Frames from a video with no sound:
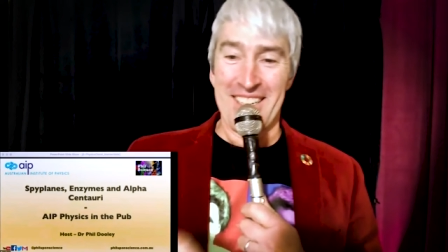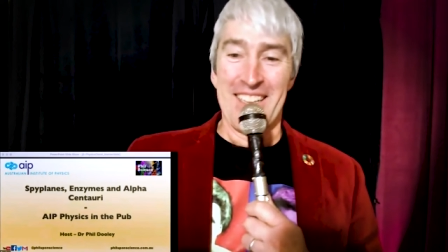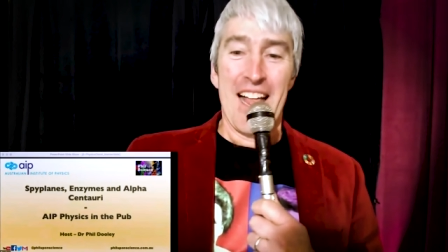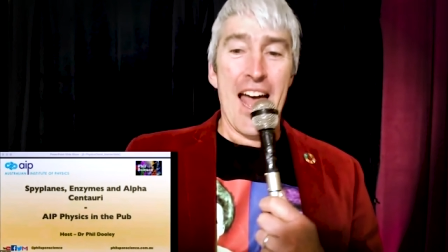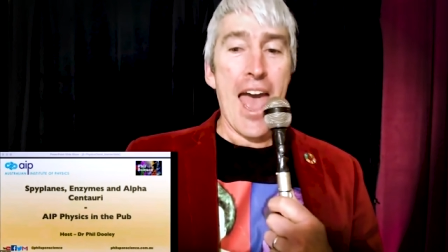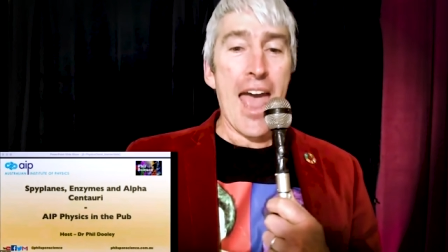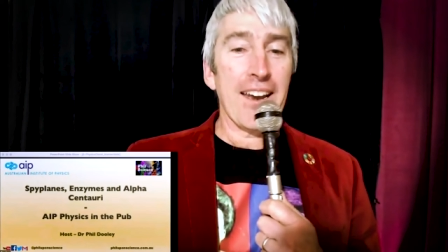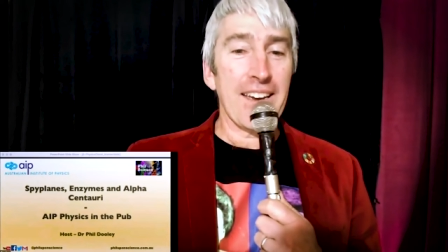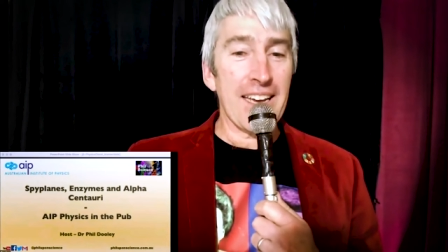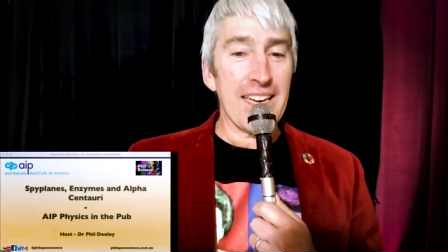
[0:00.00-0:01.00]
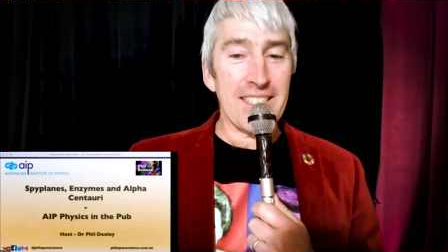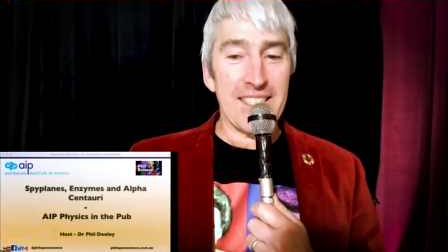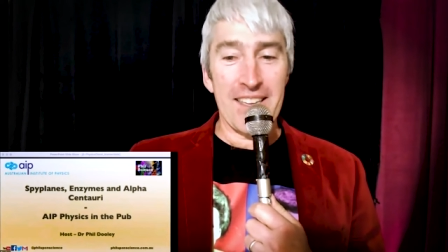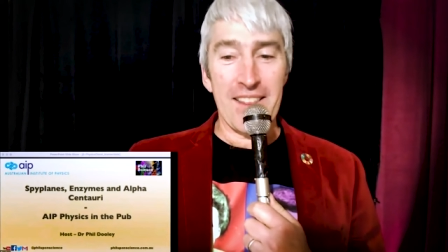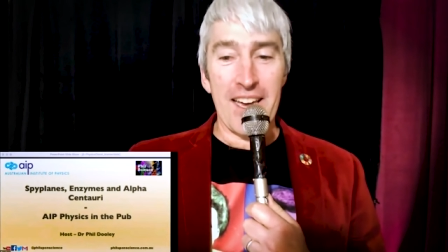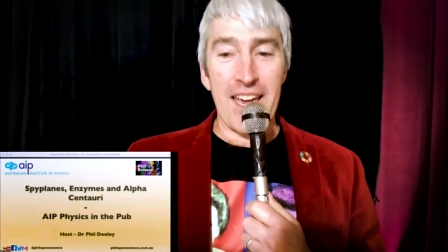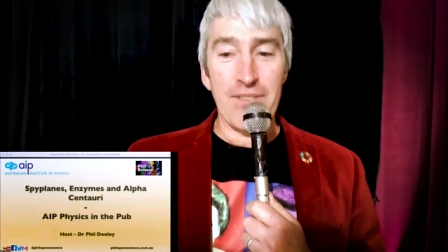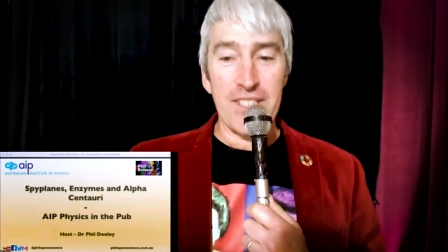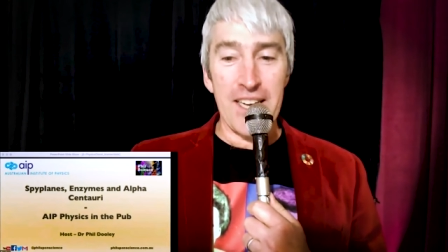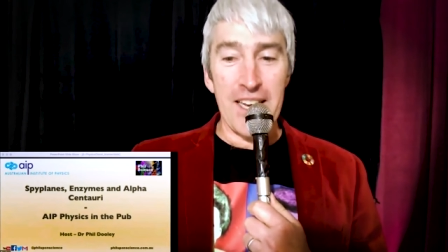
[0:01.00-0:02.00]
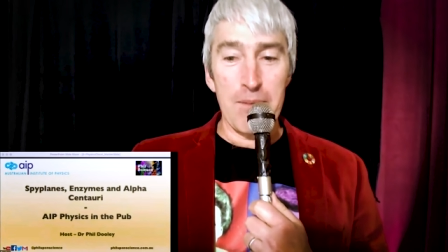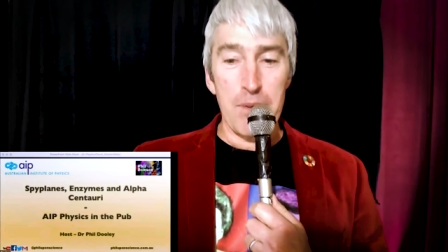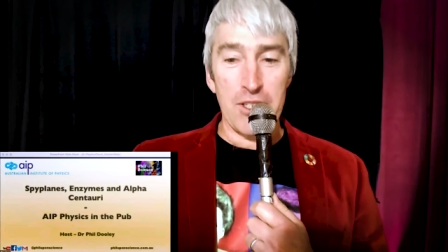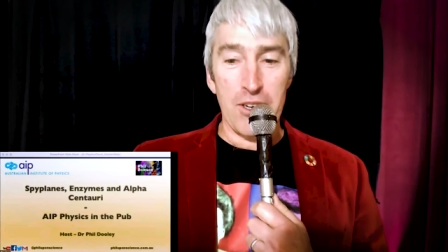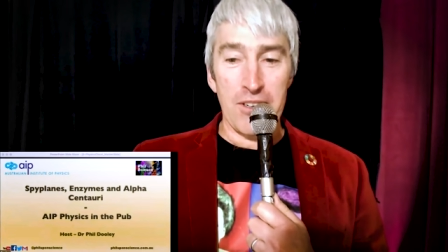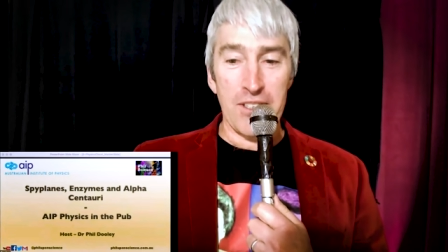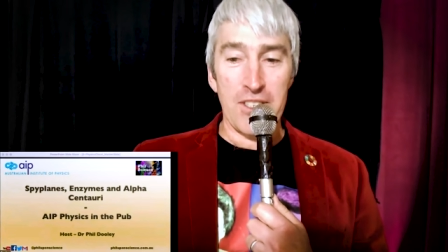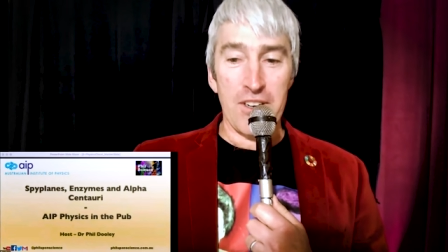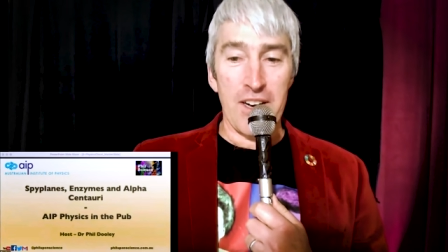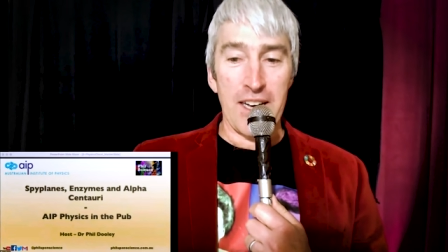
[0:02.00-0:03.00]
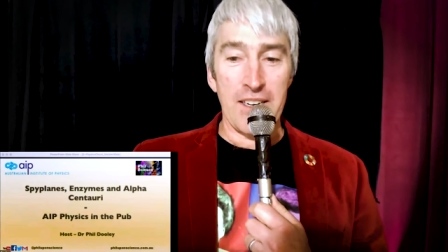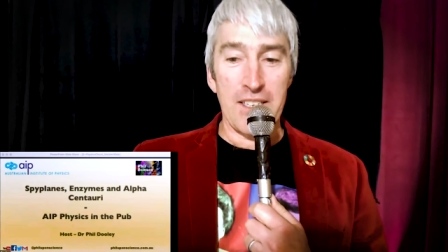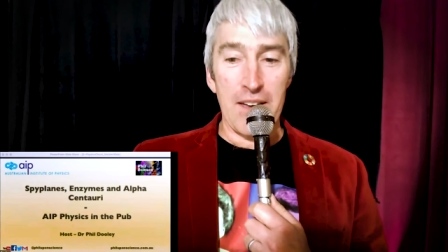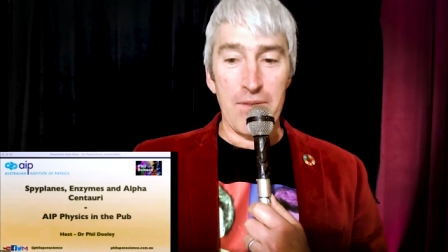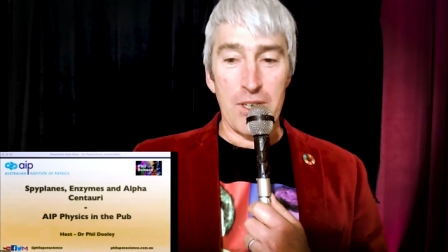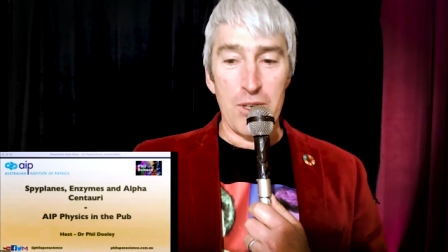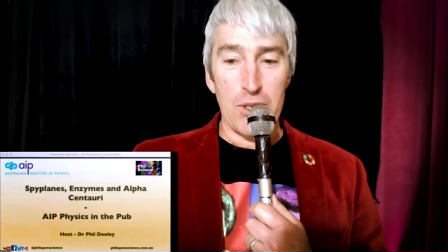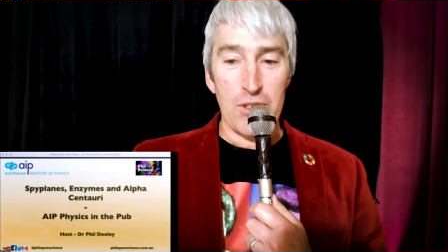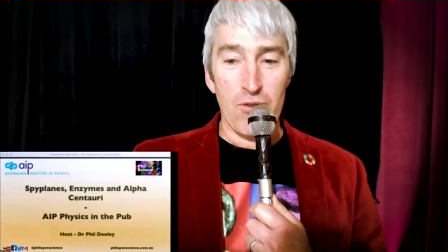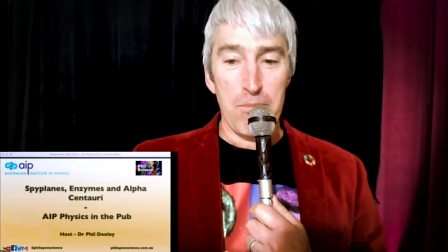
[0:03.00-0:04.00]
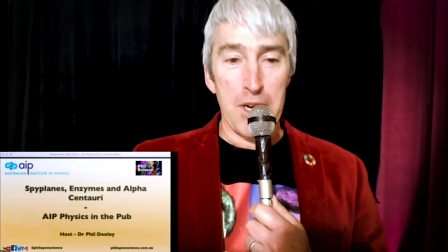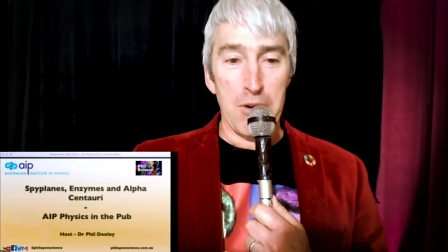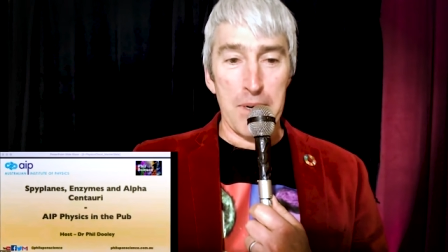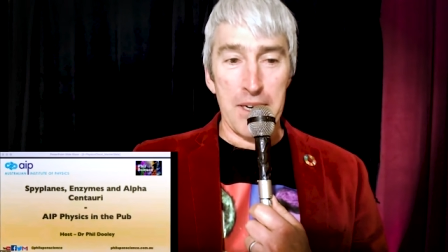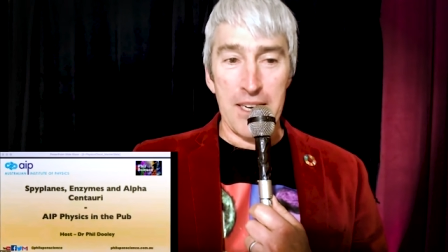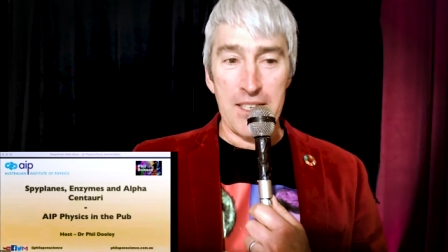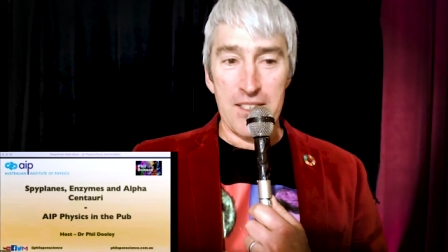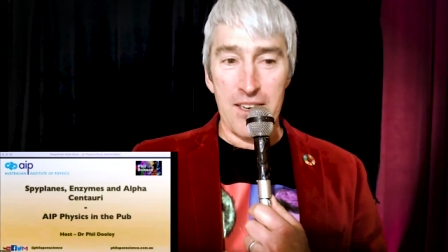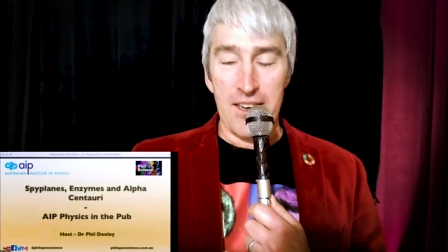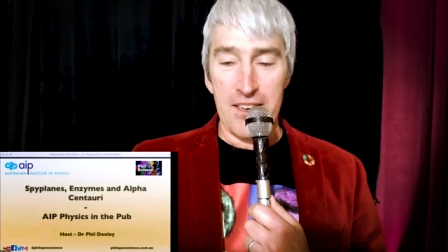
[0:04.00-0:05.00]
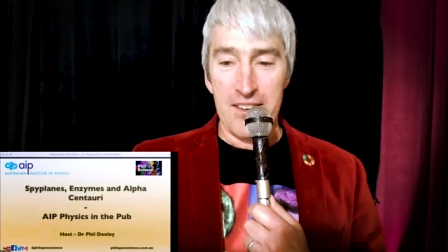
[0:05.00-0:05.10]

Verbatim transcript: And yes, they have seen the McDonald's sign. David Dawes from Melbourne, he's seen it.